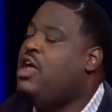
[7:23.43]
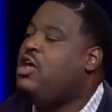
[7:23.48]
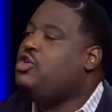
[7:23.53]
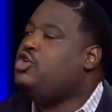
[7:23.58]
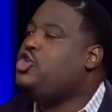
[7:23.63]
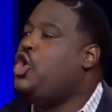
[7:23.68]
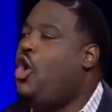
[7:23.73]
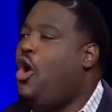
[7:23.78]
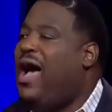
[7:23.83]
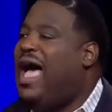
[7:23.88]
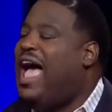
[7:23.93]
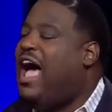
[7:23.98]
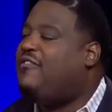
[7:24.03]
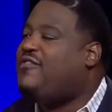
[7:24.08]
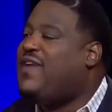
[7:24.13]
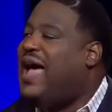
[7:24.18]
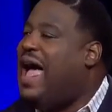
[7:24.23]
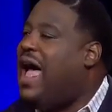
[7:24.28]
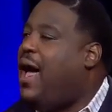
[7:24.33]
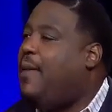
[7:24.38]
You have
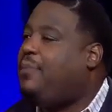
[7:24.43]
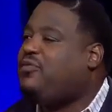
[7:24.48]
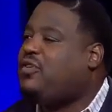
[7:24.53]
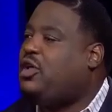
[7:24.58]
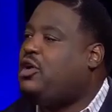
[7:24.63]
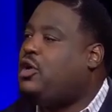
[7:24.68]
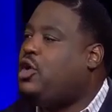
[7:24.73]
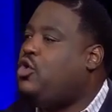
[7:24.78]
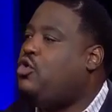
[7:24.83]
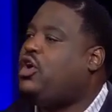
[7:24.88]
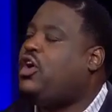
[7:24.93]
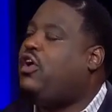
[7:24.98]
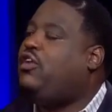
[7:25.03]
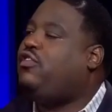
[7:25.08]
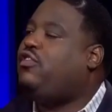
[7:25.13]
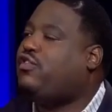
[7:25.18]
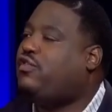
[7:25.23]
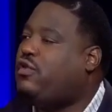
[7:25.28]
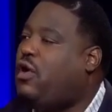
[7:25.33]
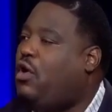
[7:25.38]
absolute
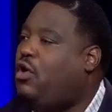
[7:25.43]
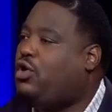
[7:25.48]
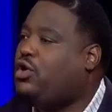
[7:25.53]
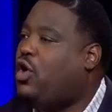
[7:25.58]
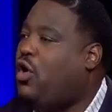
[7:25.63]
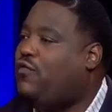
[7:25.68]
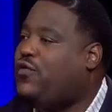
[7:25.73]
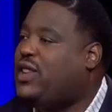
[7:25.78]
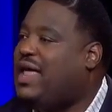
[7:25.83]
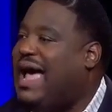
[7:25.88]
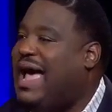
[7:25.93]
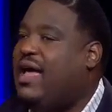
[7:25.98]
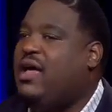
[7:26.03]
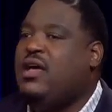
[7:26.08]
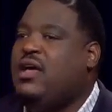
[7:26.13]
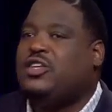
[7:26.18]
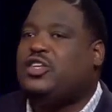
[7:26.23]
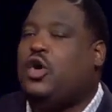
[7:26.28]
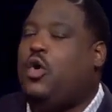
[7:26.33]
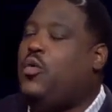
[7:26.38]
control over that.
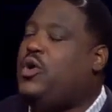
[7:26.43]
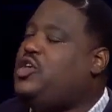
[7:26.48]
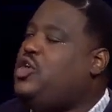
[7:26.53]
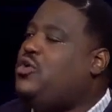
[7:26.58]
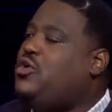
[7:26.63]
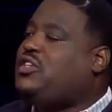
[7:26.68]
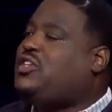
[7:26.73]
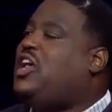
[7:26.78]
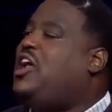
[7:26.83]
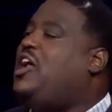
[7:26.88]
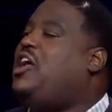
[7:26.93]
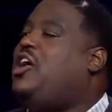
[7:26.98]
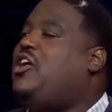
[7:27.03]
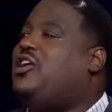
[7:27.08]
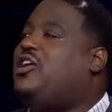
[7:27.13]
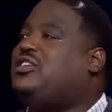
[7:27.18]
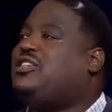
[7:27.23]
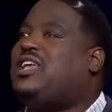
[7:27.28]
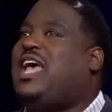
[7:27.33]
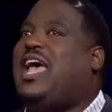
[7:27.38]
So when you sit here
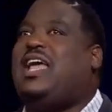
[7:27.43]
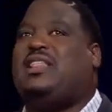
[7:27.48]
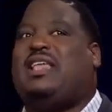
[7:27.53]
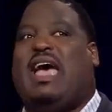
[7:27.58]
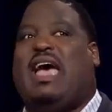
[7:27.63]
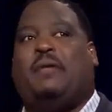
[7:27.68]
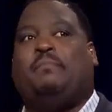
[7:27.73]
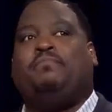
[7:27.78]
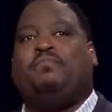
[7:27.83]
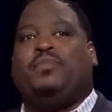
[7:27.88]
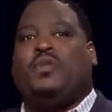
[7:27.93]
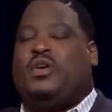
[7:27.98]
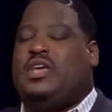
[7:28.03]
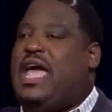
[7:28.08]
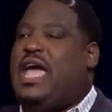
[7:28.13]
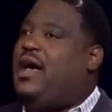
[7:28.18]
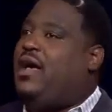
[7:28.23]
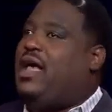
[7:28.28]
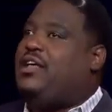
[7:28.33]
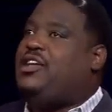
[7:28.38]
and say that,
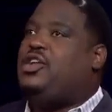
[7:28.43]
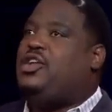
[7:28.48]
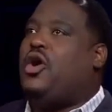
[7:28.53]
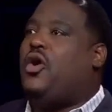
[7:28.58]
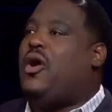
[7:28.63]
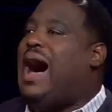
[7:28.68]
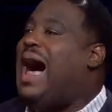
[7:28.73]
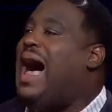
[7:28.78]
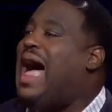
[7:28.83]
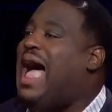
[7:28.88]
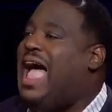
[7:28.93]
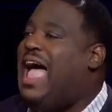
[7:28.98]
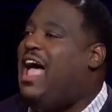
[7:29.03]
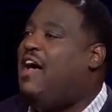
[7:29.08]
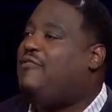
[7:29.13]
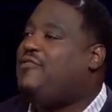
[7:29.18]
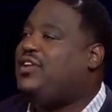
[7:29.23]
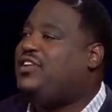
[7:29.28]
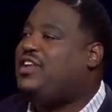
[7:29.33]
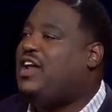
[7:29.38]
yeah, you know, I
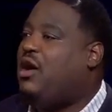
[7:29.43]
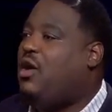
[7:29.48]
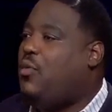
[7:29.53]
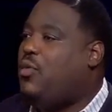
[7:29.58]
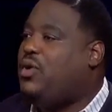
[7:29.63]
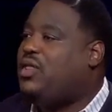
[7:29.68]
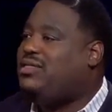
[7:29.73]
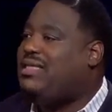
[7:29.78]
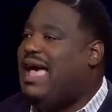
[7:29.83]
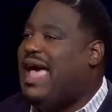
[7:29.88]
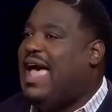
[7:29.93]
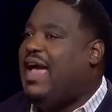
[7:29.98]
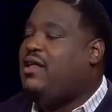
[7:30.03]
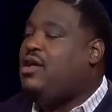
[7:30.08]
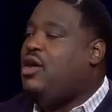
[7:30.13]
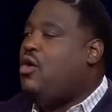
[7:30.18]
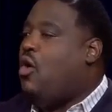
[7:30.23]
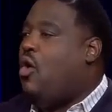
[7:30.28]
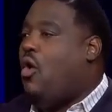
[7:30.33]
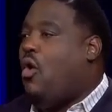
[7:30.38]
haven't dealt with
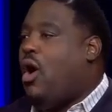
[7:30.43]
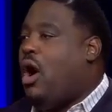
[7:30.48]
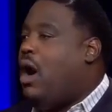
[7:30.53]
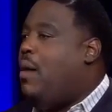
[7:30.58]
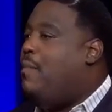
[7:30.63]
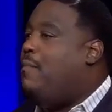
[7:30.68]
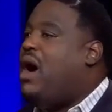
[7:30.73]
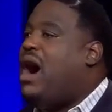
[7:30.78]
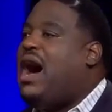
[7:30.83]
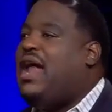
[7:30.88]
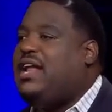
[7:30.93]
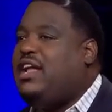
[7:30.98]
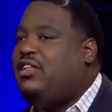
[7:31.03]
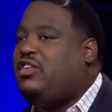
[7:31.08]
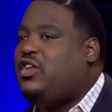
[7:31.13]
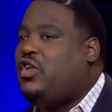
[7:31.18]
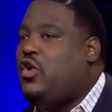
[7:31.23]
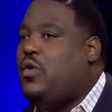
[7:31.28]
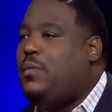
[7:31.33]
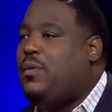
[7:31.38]
that, or Amani
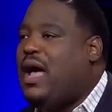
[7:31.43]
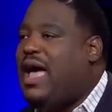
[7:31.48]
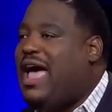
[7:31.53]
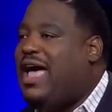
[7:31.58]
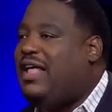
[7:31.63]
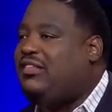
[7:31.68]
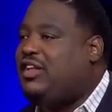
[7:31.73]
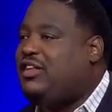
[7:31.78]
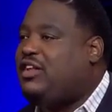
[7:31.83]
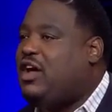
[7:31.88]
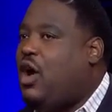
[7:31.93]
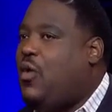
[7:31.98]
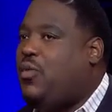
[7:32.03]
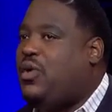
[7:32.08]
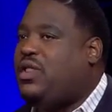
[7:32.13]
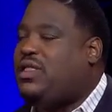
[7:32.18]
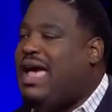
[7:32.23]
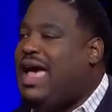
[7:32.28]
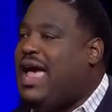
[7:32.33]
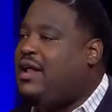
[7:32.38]
Toomer hasn't dealt
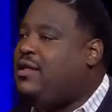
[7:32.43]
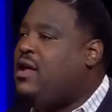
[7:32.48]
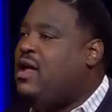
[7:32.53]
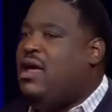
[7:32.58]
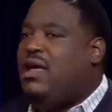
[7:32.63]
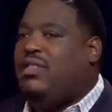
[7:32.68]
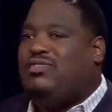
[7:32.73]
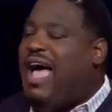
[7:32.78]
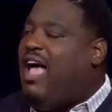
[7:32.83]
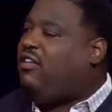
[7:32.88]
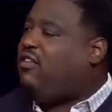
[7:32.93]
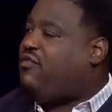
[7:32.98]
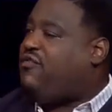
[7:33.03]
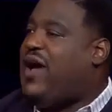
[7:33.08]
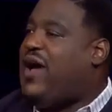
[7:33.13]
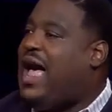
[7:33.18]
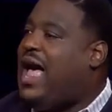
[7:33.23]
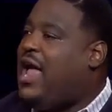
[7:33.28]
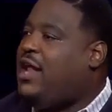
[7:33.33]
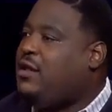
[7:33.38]
with that, that's
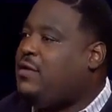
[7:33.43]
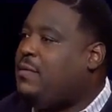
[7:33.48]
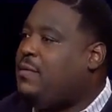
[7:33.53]
fine.